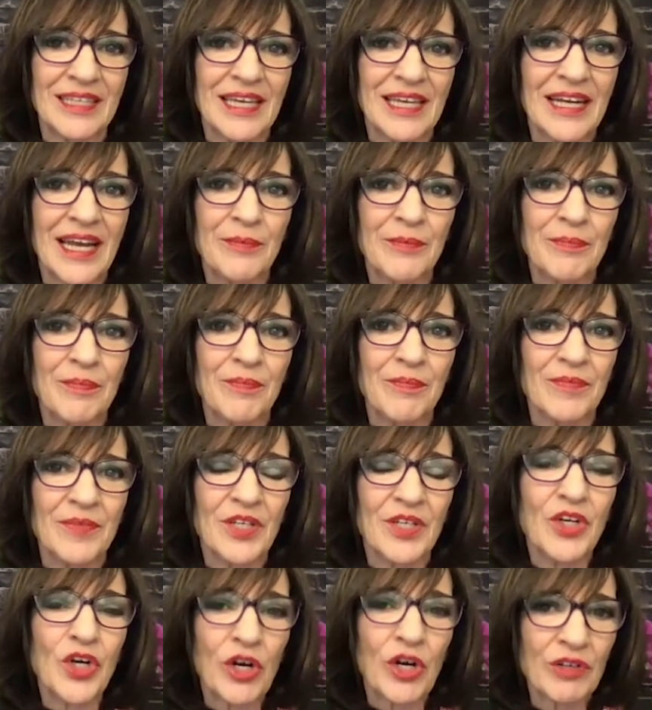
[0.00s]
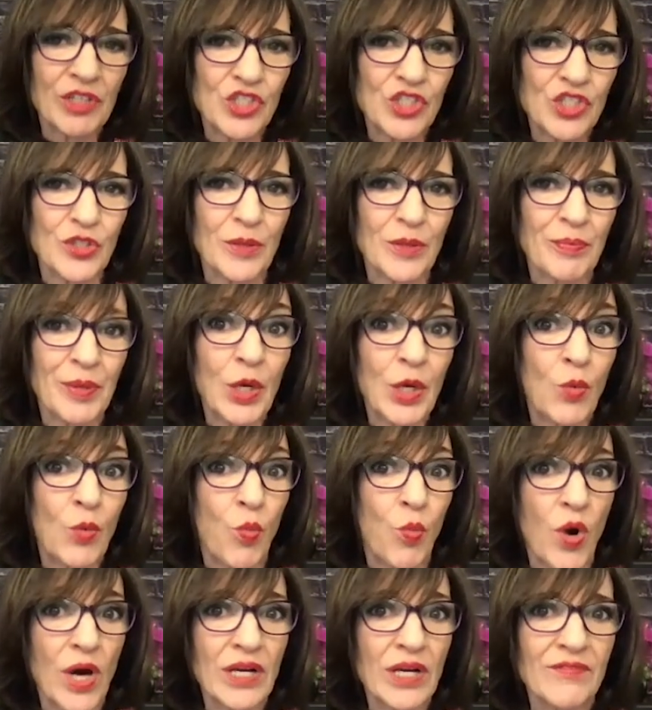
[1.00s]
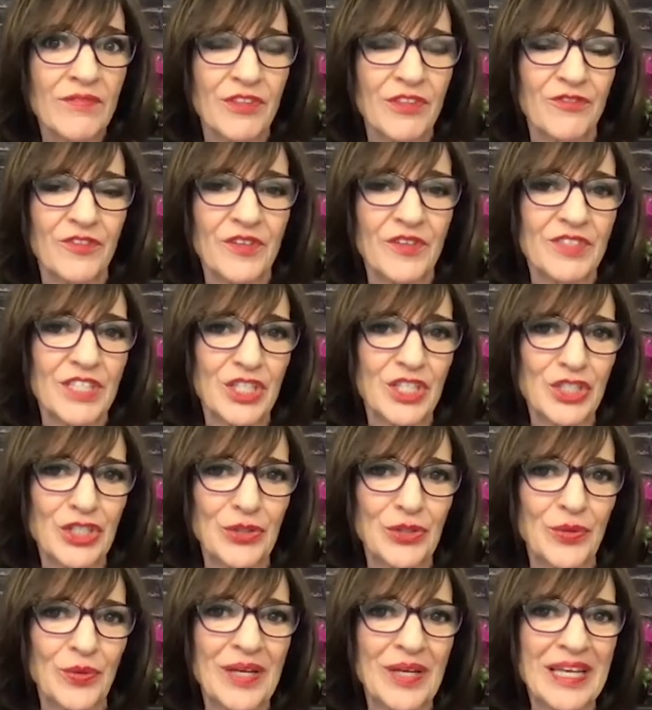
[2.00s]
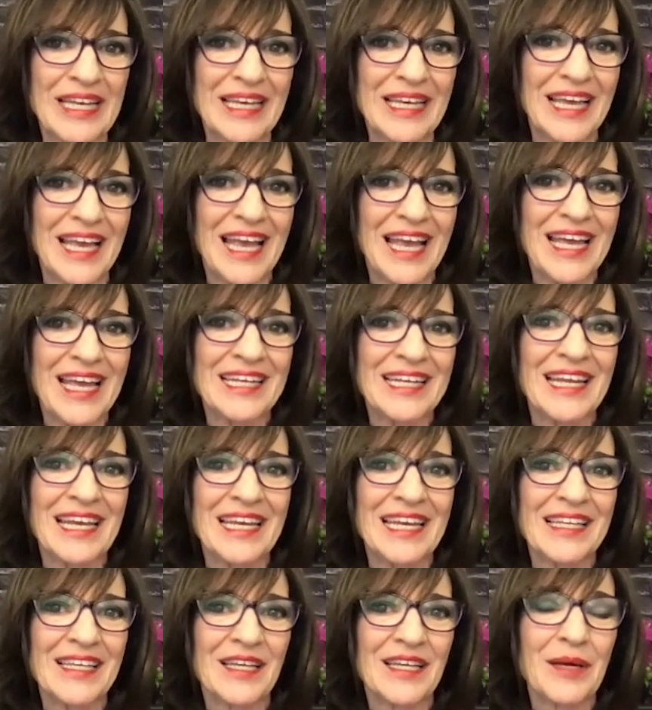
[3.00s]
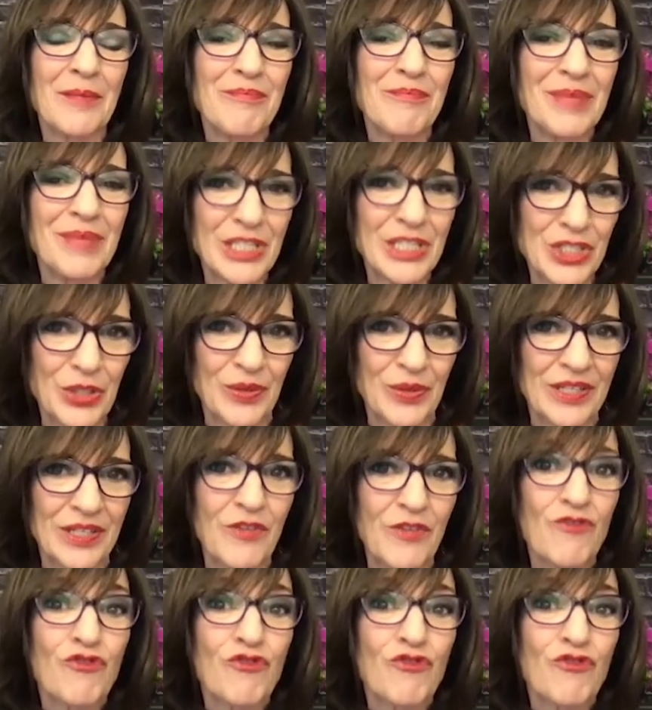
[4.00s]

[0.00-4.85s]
And I encourage you to pick one of the 52 and commit to it